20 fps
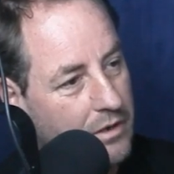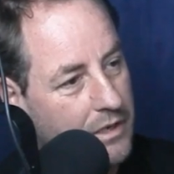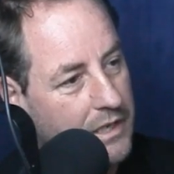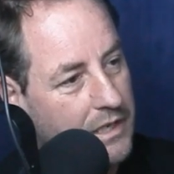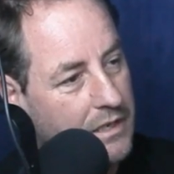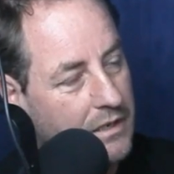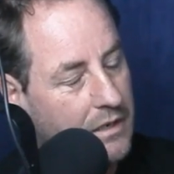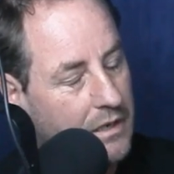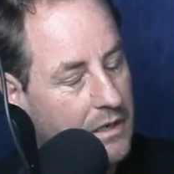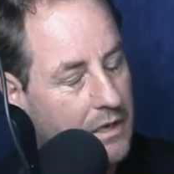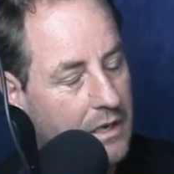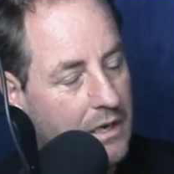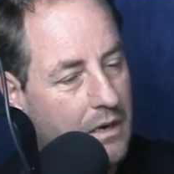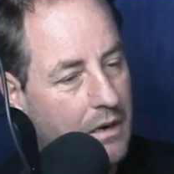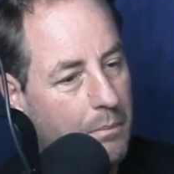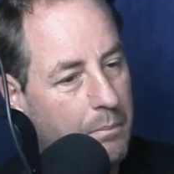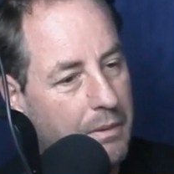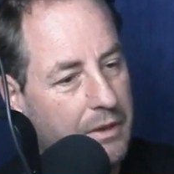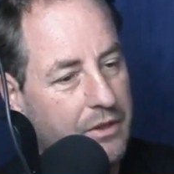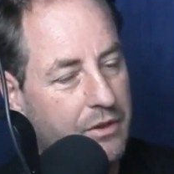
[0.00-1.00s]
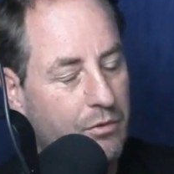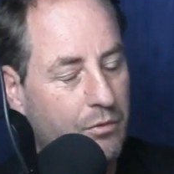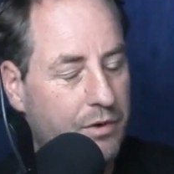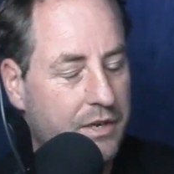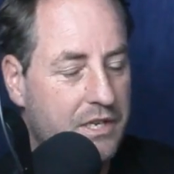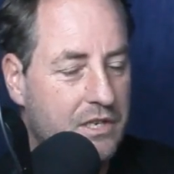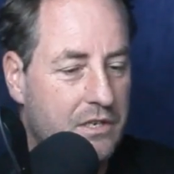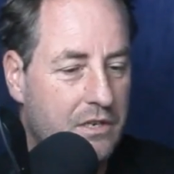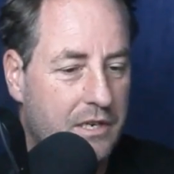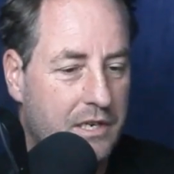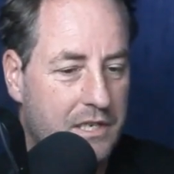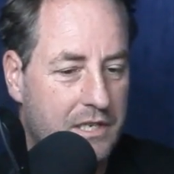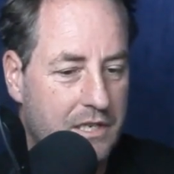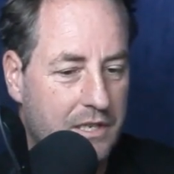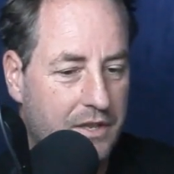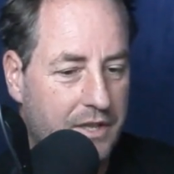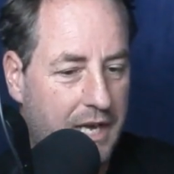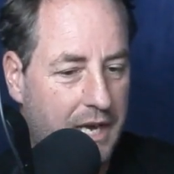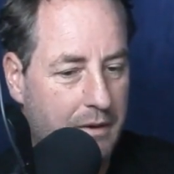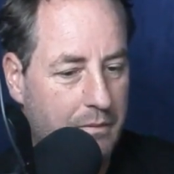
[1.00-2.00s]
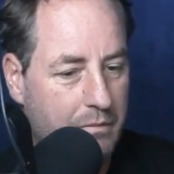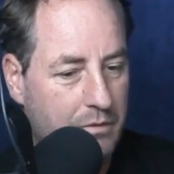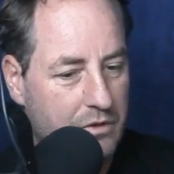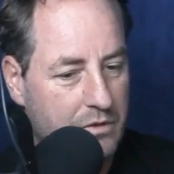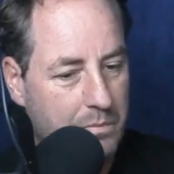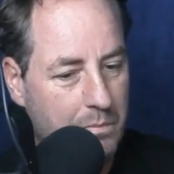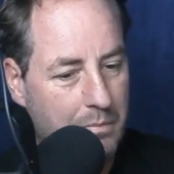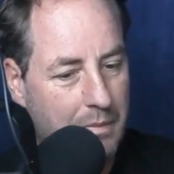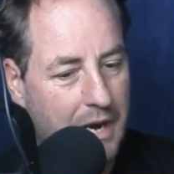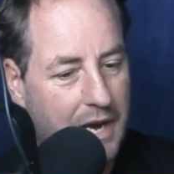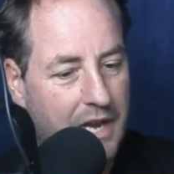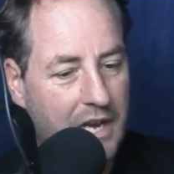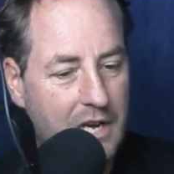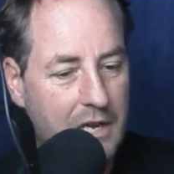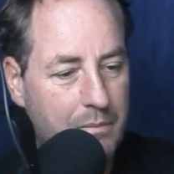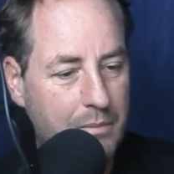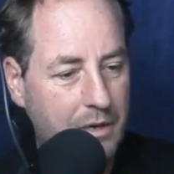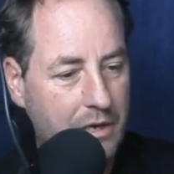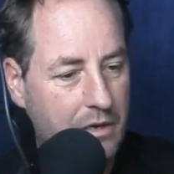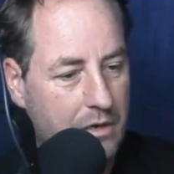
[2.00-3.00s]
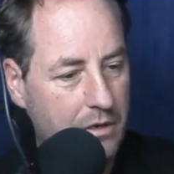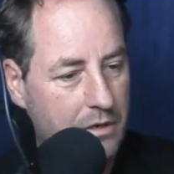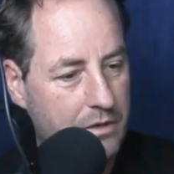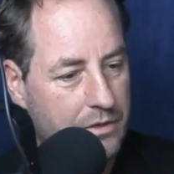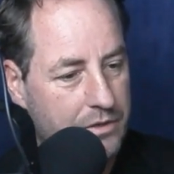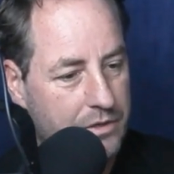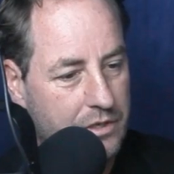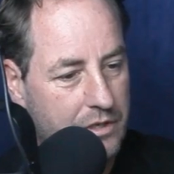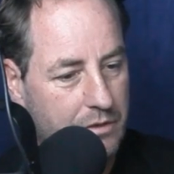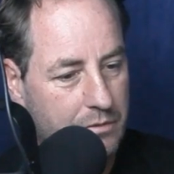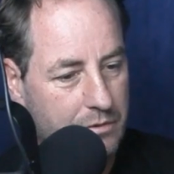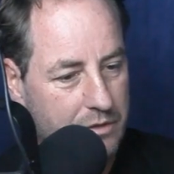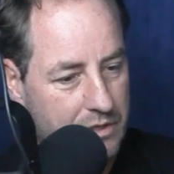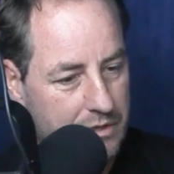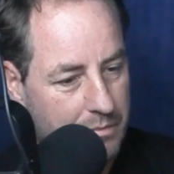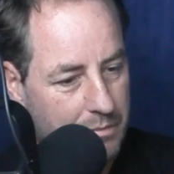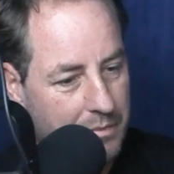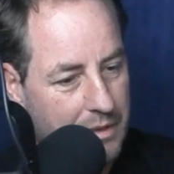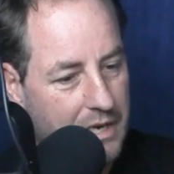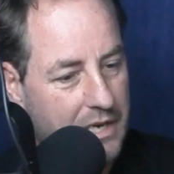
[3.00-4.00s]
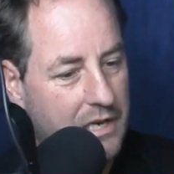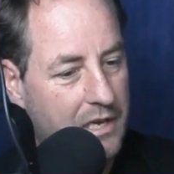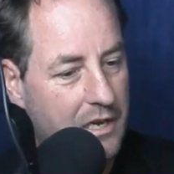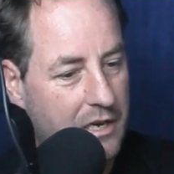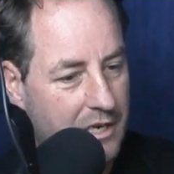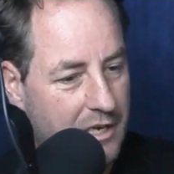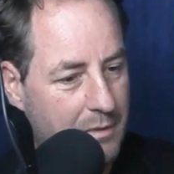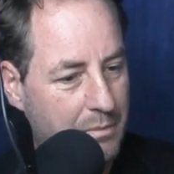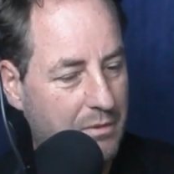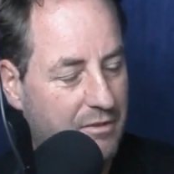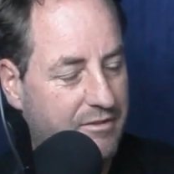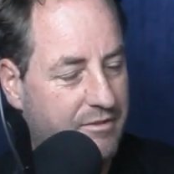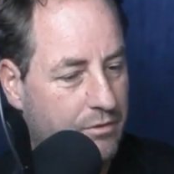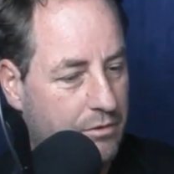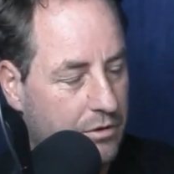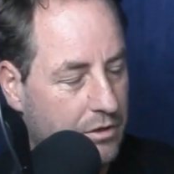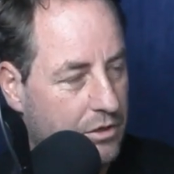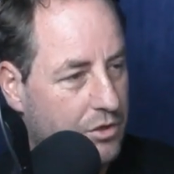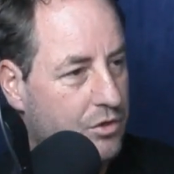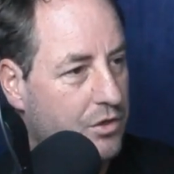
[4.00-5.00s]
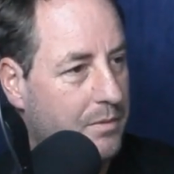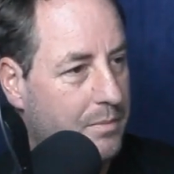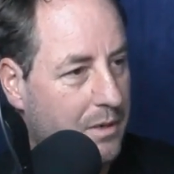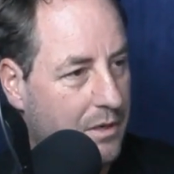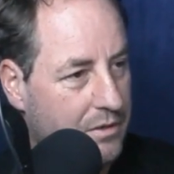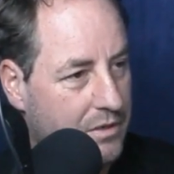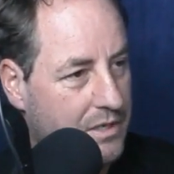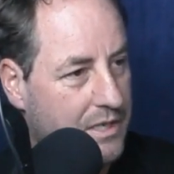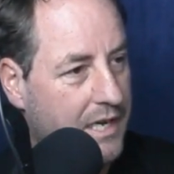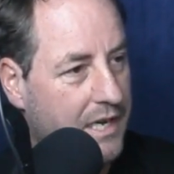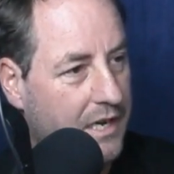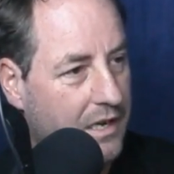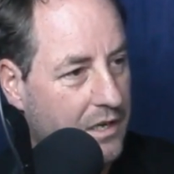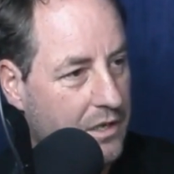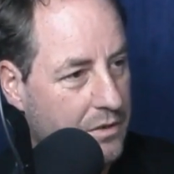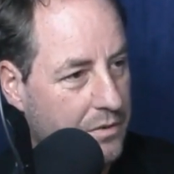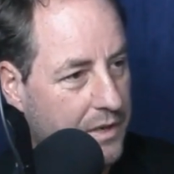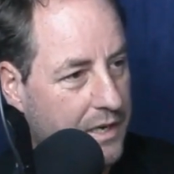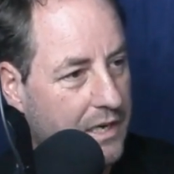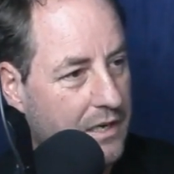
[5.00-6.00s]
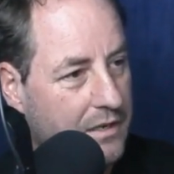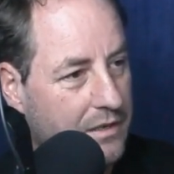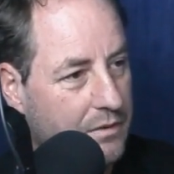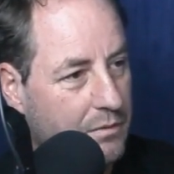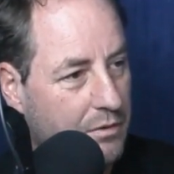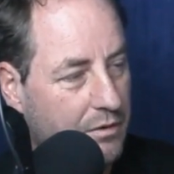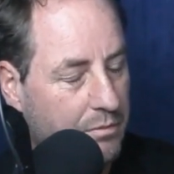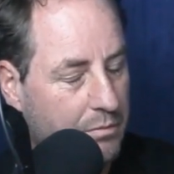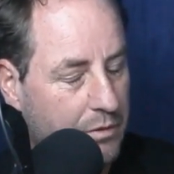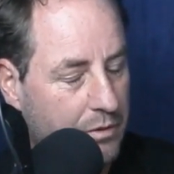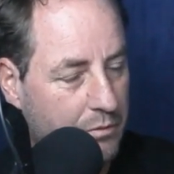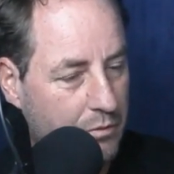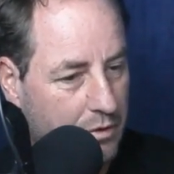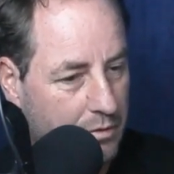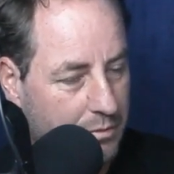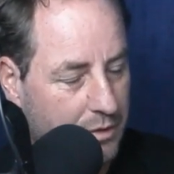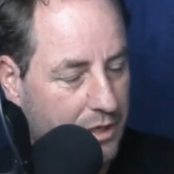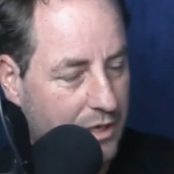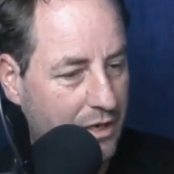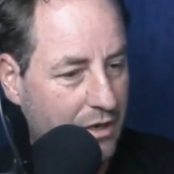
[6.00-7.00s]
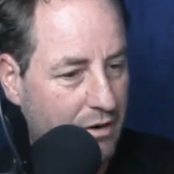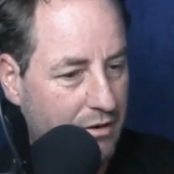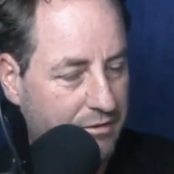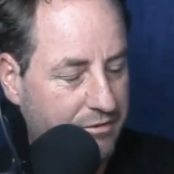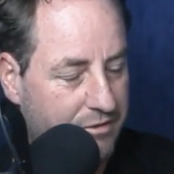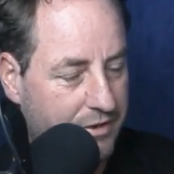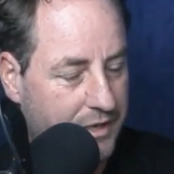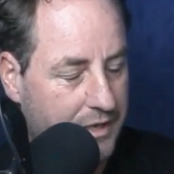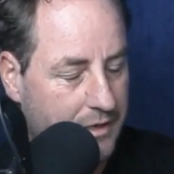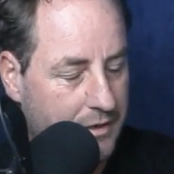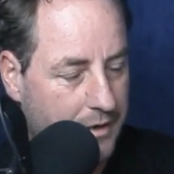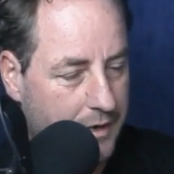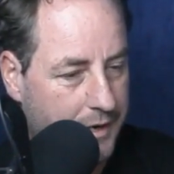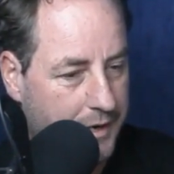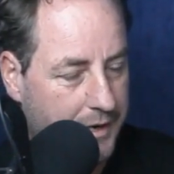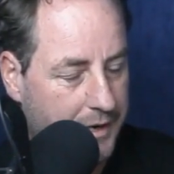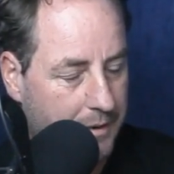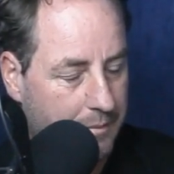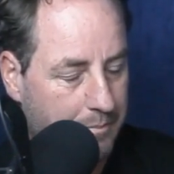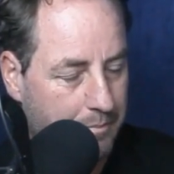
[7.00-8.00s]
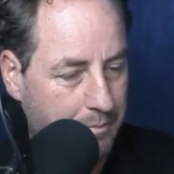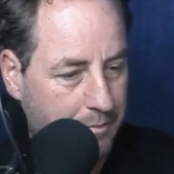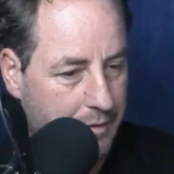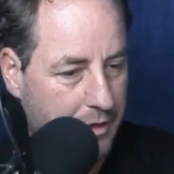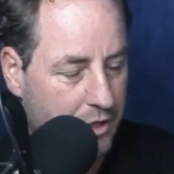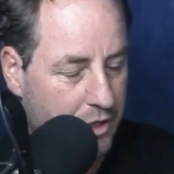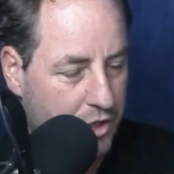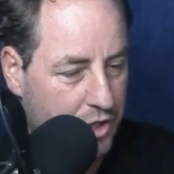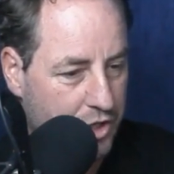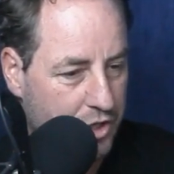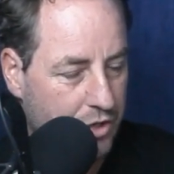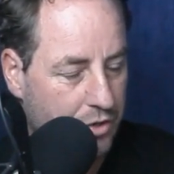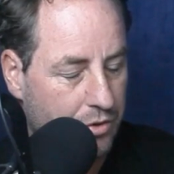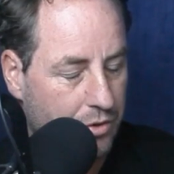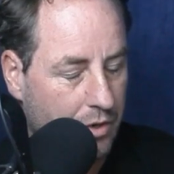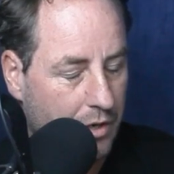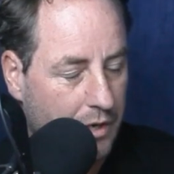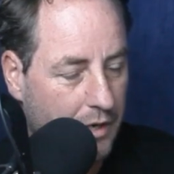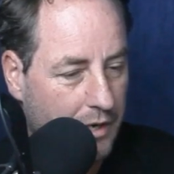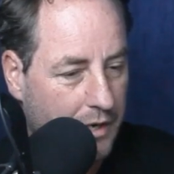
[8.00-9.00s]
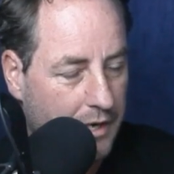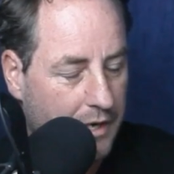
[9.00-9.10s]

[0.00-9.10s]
Right? But the reason I did that was mainly because it was immediately before a trip I was taking to England with my girlfriend in June.